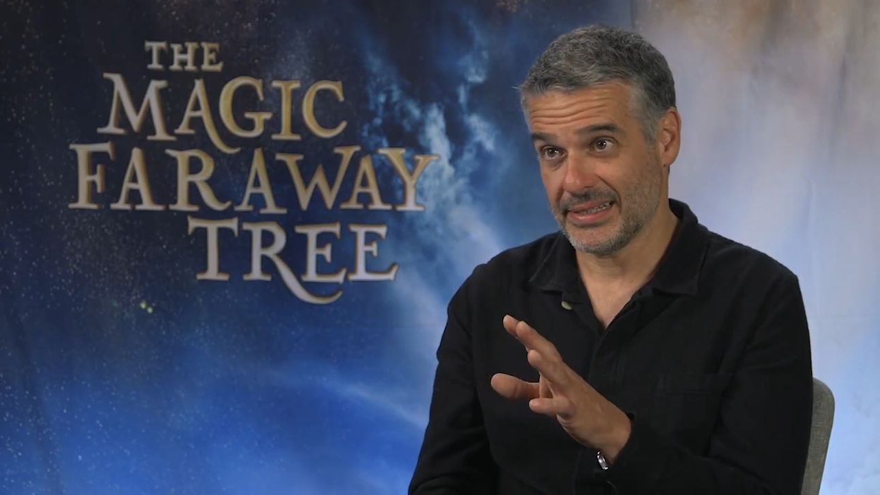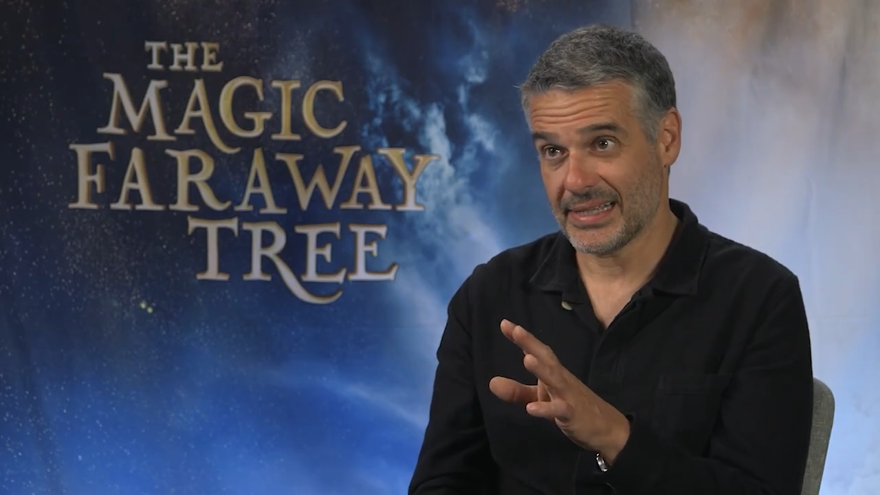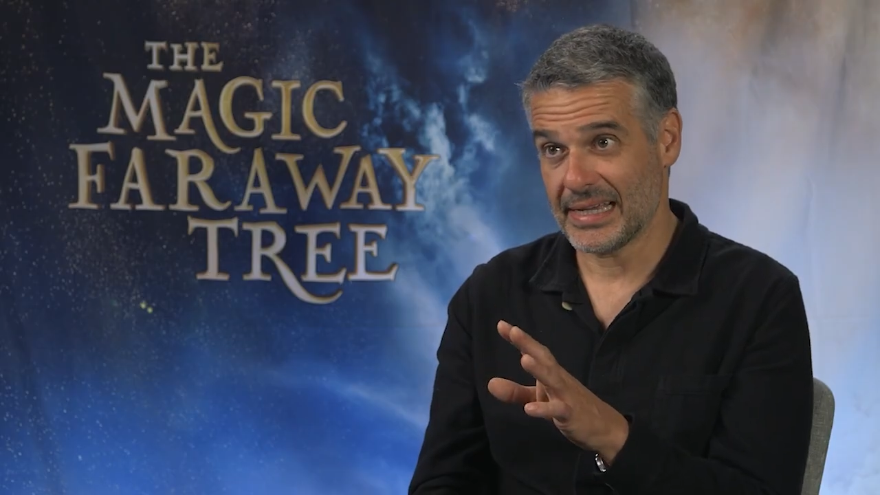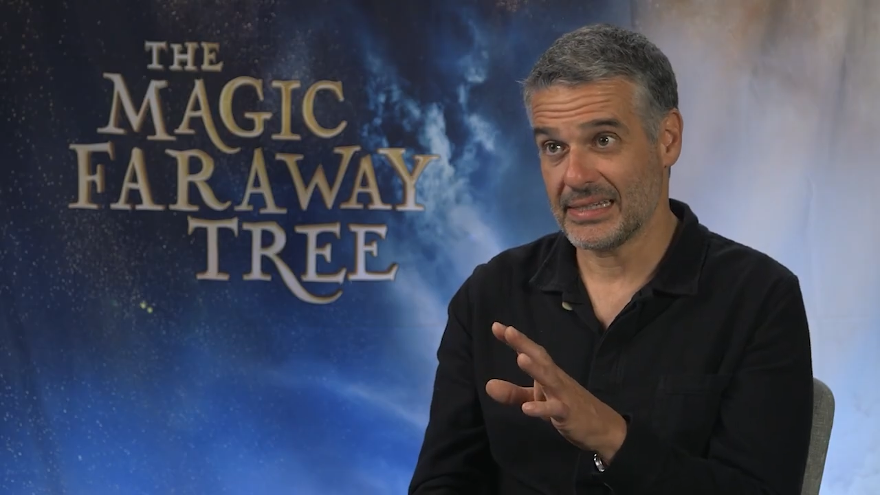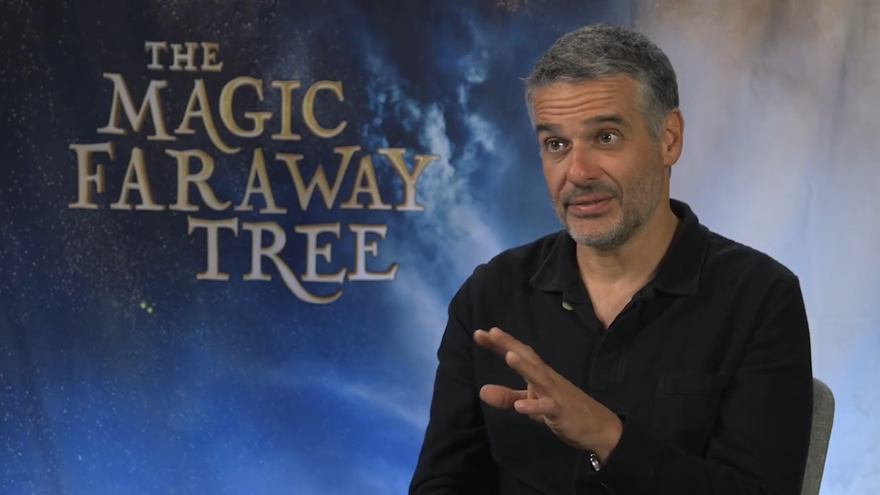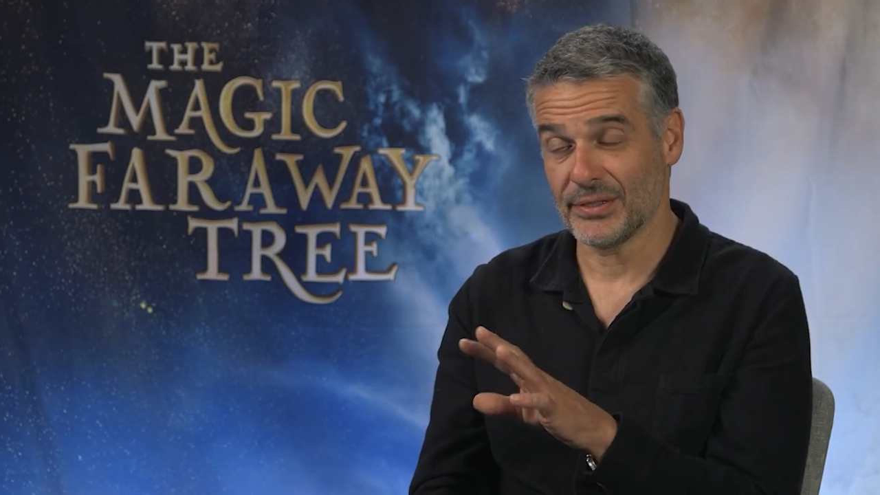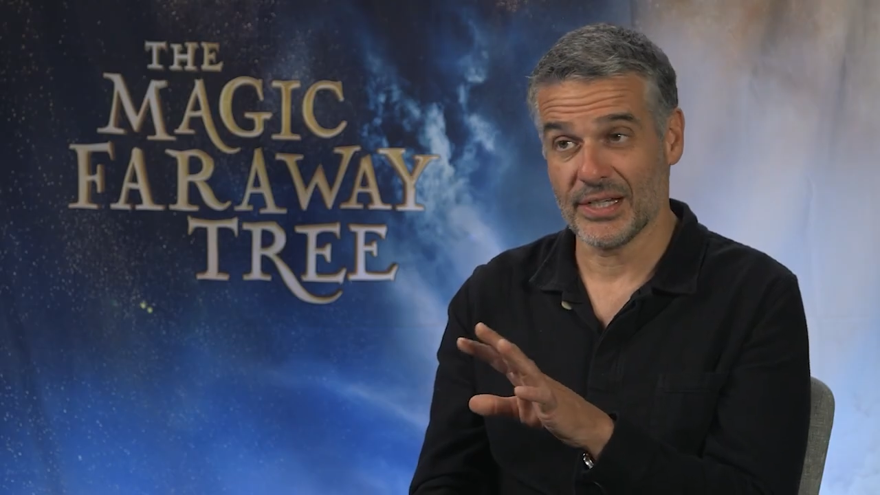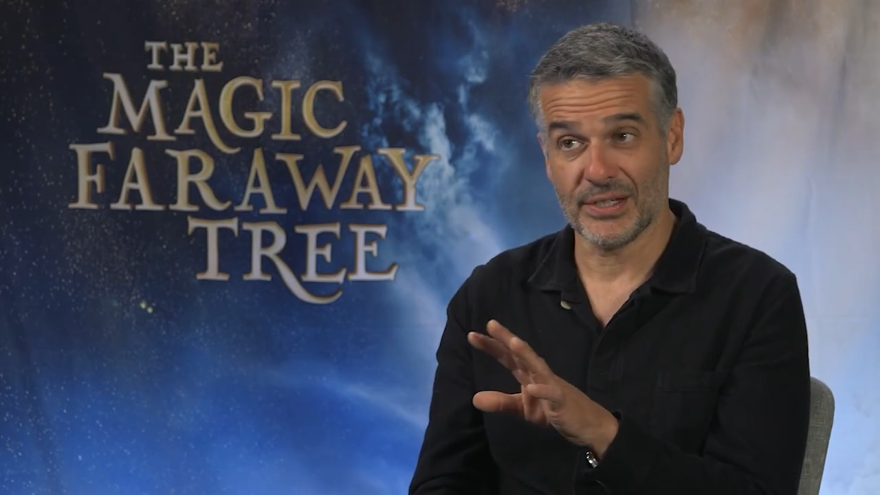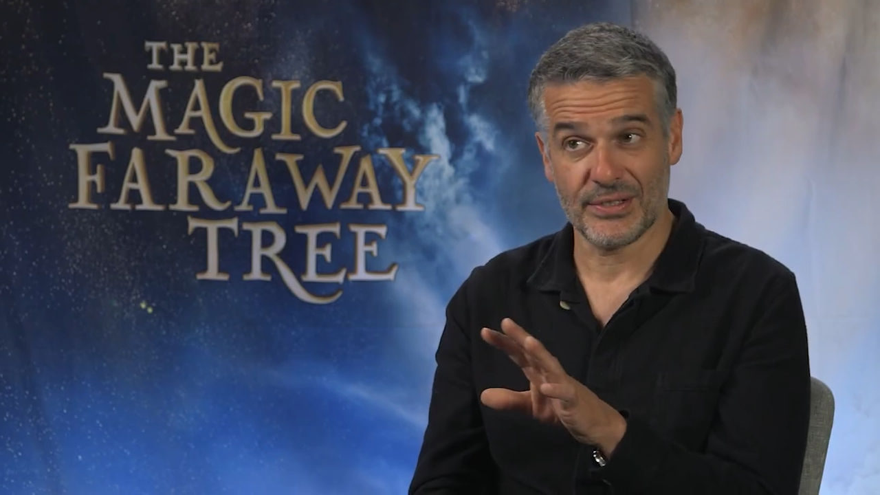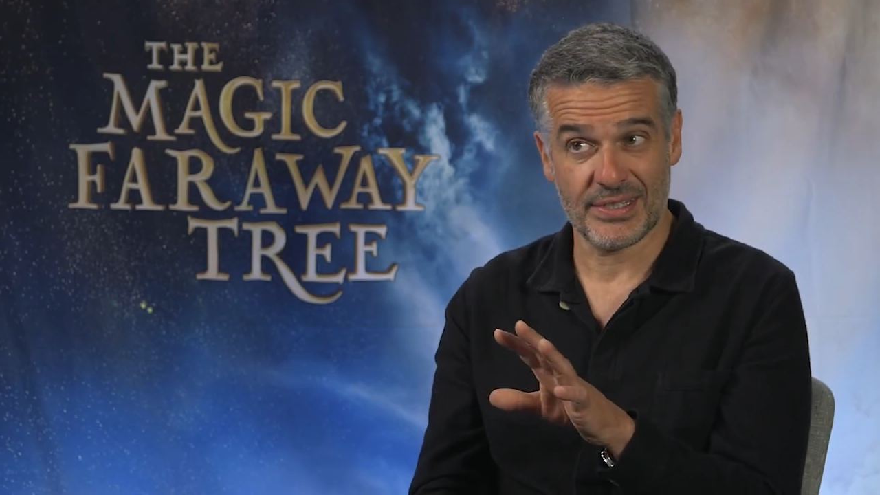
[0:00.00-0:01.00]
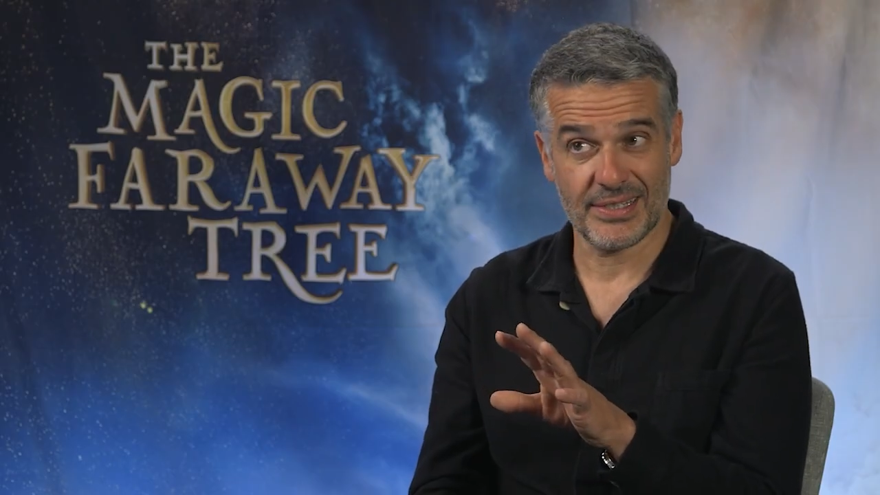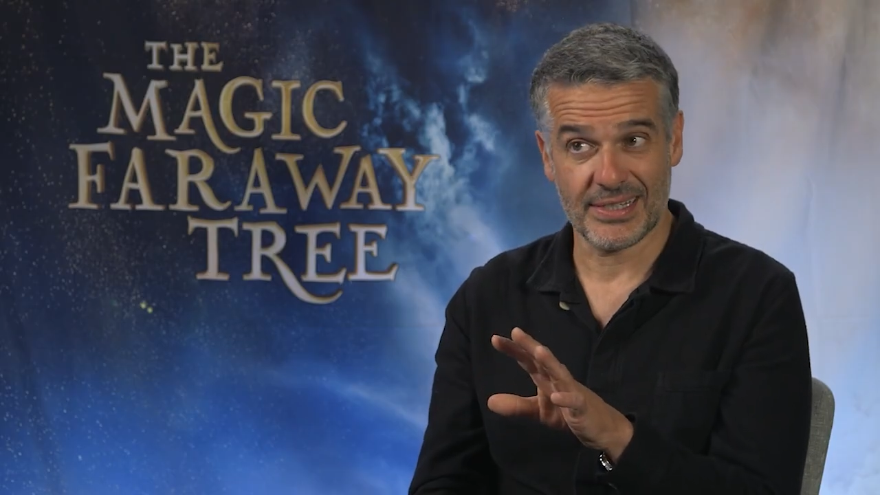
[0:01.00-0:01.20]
in The Canterville Ghost,